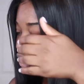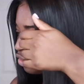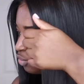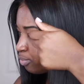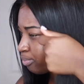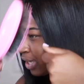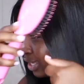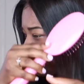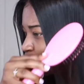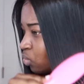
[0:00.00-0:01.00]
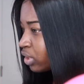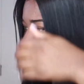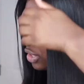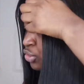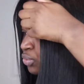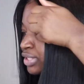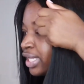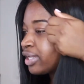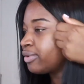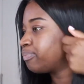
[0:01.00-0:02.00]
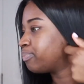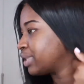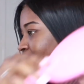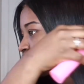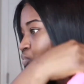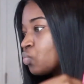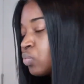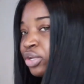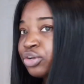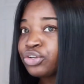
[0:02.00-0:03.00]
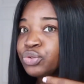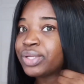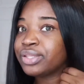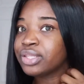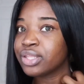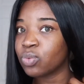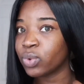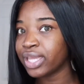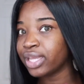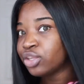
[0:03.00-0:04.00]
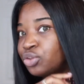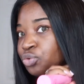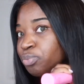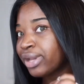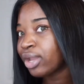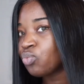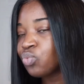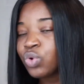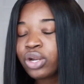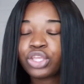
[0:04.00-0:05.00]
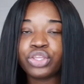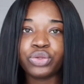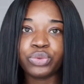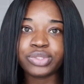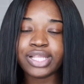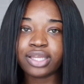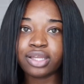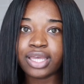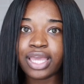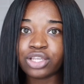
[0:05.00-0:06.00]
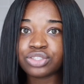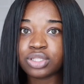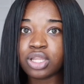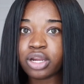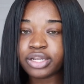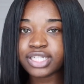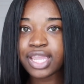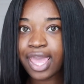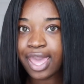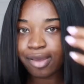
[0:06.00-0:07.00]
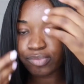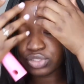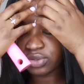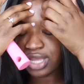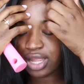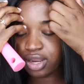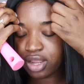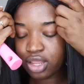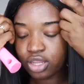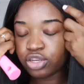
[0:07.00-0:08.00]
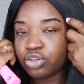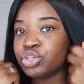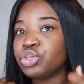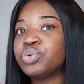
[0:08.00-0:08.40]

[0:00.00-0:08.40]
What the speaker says: you might want to use like when you're doing the wig, you might want to use like a extra large cap, so that, you know,